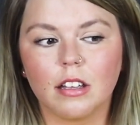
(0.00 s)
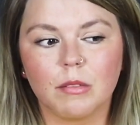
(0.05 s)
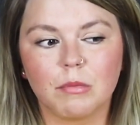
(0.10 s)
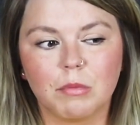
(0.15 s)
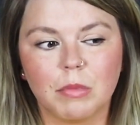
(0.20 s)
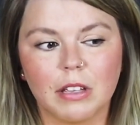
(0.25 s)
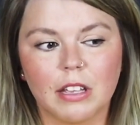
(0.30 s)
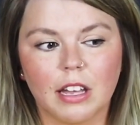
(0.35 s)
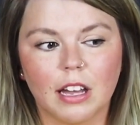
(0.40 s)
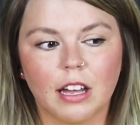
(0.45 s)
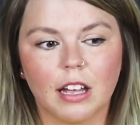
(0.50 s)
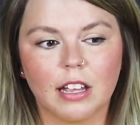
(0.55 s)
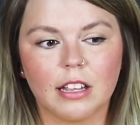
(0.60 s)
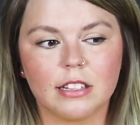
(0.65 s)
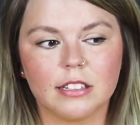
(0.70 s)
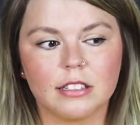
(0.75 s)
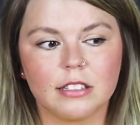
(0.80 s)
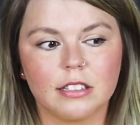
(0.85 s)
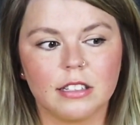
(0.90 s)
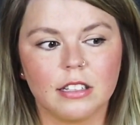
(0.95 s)

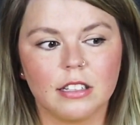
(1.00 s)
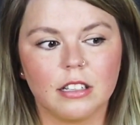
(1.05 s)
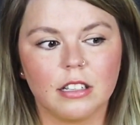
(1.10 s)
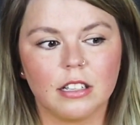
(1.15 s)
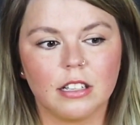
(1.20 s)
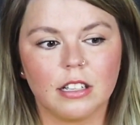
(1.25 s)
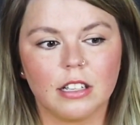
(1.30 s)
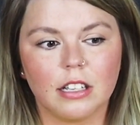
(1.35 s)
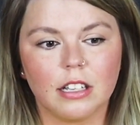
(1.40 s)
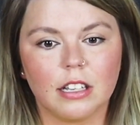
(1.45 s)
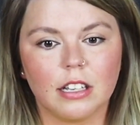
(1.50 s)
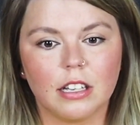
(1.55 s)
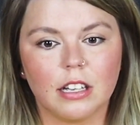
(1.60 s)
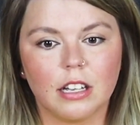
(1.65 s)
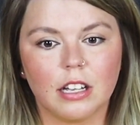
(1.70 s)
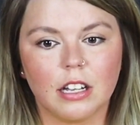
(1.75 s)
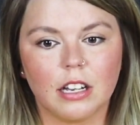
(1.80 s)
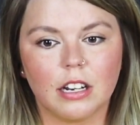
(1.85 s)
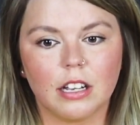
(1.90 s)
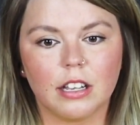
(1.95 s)
because
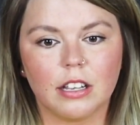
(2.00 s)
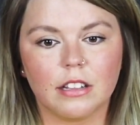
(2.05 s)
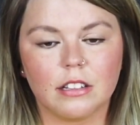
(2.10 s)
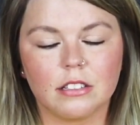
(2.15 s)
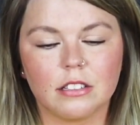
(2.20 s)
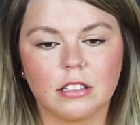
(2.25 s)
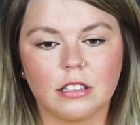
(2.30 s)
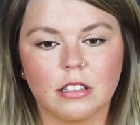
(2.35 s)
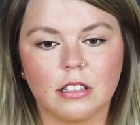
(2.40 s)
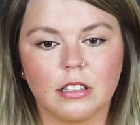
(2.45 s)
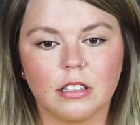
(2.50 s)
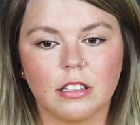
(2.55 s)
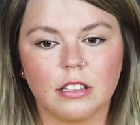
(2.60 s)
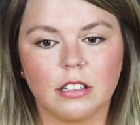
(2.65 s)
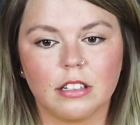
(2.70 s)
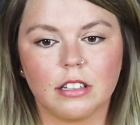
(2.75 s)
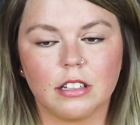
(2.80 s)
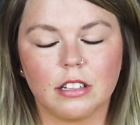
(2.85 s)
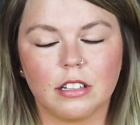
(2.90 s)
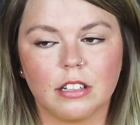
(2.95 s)
it is
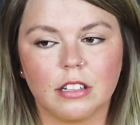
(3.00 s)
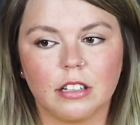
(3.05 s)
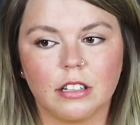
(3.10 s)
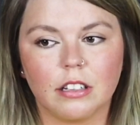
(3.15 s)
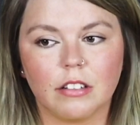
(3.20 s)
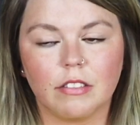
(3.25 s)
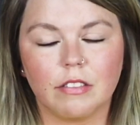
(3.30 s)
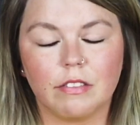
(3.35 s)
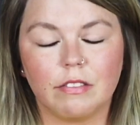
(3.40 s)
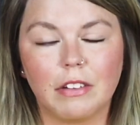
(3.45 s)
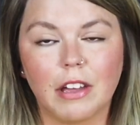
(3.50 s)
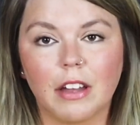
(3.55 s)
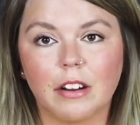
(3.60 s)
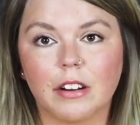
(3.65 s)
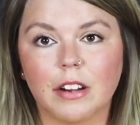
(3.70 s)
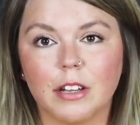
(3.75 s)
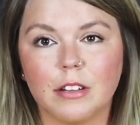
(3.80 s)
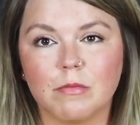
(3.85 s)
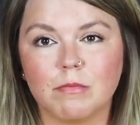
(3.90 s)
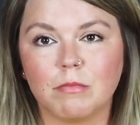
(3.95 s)

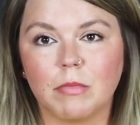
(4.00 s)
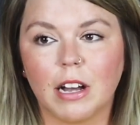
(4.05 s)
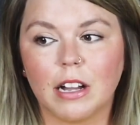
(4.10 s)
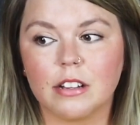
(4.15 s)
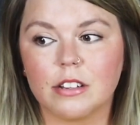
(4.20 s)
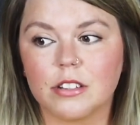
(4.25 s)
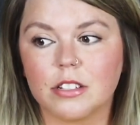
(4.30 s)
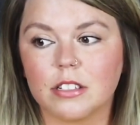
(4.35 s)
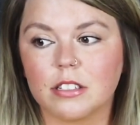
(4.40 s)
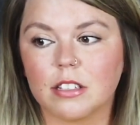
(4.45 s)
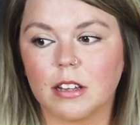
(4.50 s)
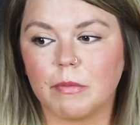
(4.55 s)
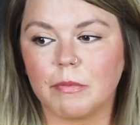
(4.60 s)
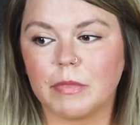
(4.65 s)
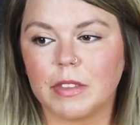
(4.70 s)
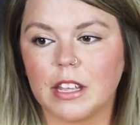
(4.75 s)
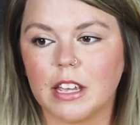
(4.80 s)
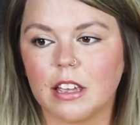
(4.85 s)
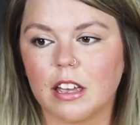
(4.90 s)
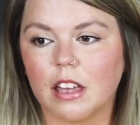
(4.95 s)
very much
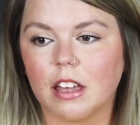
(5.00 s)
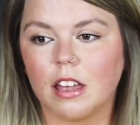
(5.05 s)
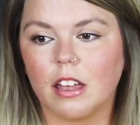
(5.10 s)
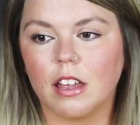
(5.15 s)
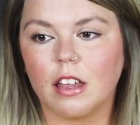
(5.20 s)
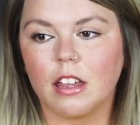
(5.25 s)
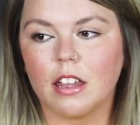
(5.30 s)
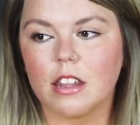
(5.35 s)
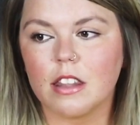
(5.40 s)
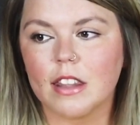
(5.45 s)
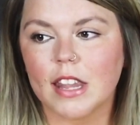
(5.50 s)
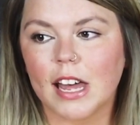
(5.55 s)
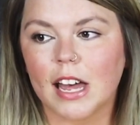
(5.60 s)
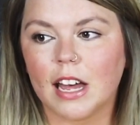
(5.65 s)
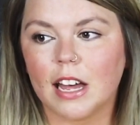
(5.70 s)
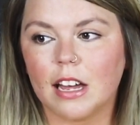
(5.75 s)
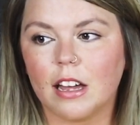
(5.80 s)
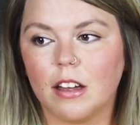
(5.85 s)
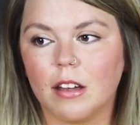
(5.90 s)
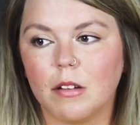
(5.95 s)
something
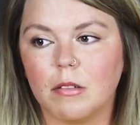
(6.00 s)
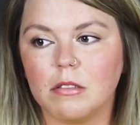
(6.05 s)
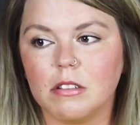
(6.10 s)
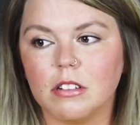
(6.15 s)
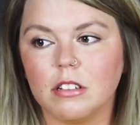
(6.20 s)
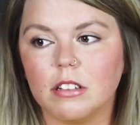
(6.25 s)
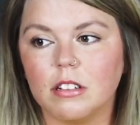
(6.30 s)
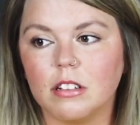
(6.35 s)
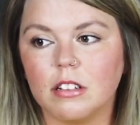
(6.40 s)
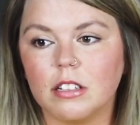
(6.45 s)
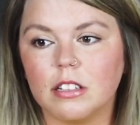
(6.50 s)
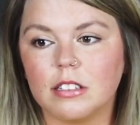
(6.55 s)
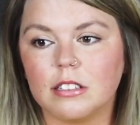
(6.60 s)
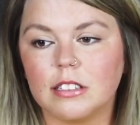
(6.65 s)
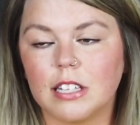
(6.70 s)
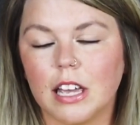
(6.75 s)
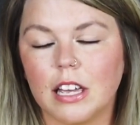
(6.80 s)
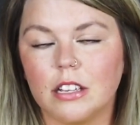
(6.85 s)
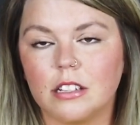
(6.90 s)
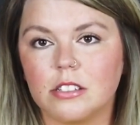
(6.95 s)
that
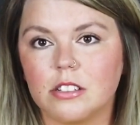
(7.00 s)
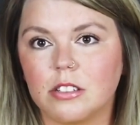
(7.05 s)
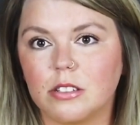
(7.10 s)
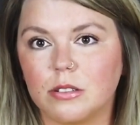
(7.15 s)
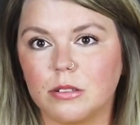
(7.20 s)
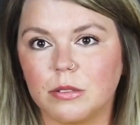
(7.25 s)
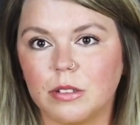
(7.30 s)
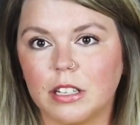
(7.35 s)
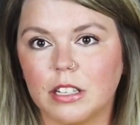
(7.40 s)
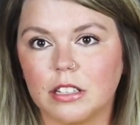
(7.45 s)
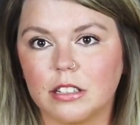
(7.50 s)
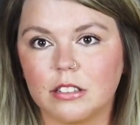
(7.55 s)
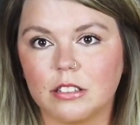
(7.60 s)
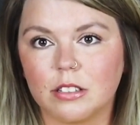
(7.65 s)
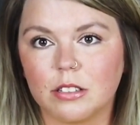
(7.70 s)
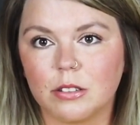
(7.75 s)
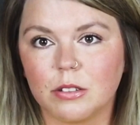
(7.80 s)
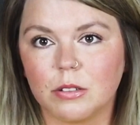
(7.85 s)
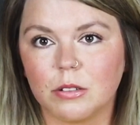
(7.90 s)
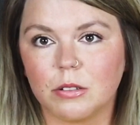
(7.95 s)
takes you
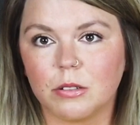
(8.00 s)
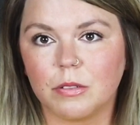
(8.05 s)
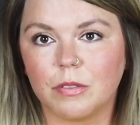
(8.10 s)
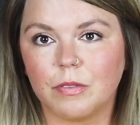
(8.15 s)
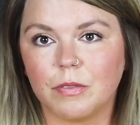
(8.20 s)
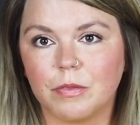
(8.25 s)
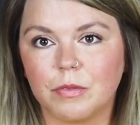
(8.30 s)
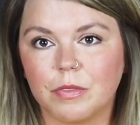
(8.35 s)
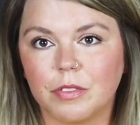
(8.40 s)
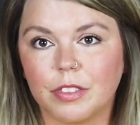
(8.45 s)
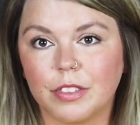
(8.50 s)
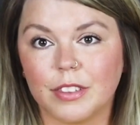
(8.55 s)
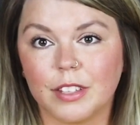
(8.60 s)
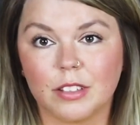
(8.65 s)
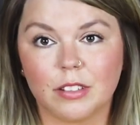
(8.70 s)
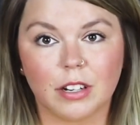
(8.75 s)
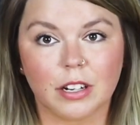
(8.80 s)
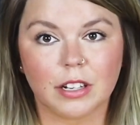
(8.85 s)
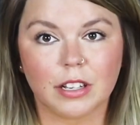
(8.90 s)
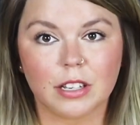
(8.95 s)
into the
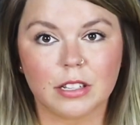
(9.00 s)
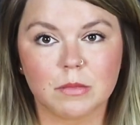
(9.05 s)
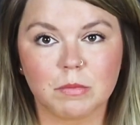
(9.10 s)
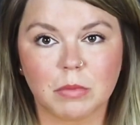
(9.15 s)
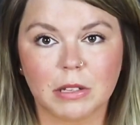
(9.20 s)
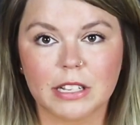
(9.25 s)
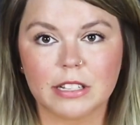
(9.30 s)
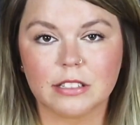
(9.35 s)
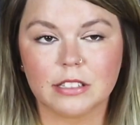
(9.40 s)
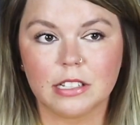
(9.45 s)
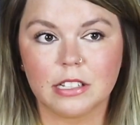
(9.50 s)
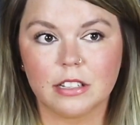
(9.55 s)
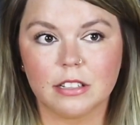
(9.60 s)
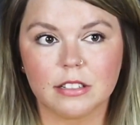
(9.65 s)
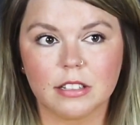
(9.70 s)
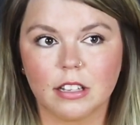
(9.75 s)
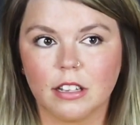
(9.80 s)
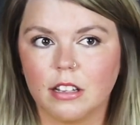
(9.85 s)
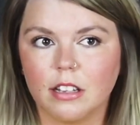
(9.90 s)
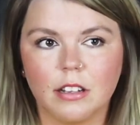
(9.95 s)
darkest places
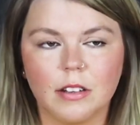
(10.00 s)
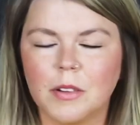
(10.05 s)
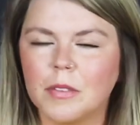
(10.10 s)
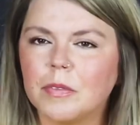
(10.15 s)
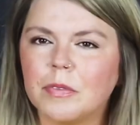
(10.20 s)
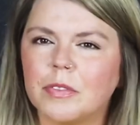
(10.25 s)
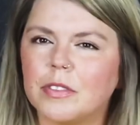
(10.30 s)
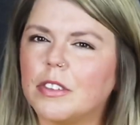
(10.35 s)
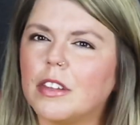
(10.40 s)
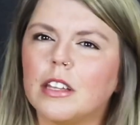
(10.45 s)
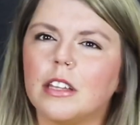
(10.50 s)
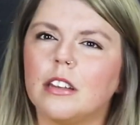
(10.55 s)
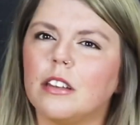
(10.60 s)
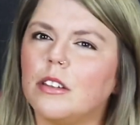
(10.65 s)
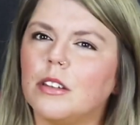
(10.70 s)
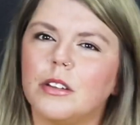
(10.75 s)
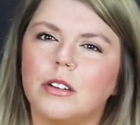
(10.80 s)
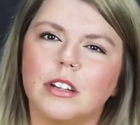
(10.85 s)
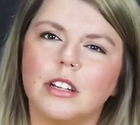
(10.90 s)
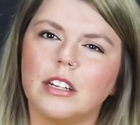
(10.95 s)
that
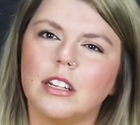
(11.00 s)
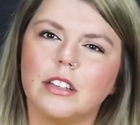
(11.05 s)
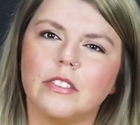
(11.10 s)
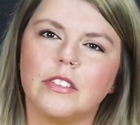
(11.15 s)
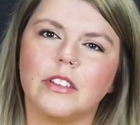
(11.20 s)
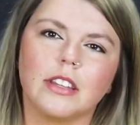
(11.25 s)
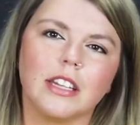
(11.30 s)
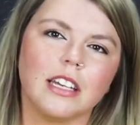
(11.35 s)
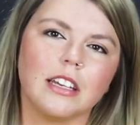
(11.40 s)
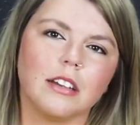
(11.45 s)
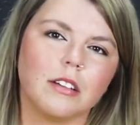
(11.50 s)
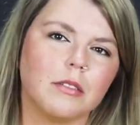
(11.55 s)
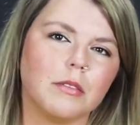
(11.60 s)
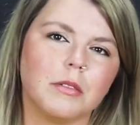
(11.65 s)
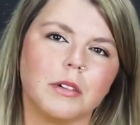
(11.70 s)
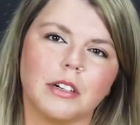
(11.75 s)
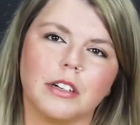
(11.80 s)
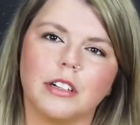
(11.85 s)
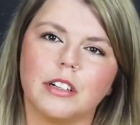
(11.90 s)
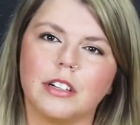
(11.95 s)
you didn't even think
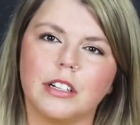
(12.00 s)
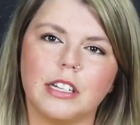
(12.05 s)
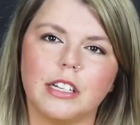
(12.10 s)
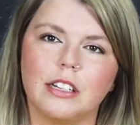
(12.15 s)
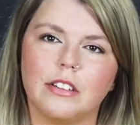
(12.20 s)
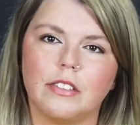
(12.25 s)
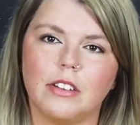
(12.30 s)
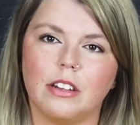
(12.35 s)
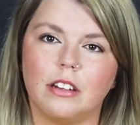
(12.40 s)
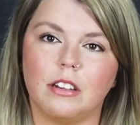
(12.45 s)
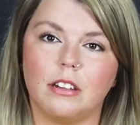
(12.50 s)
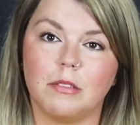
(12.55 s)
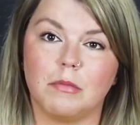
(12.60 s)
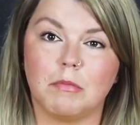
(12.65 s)
were even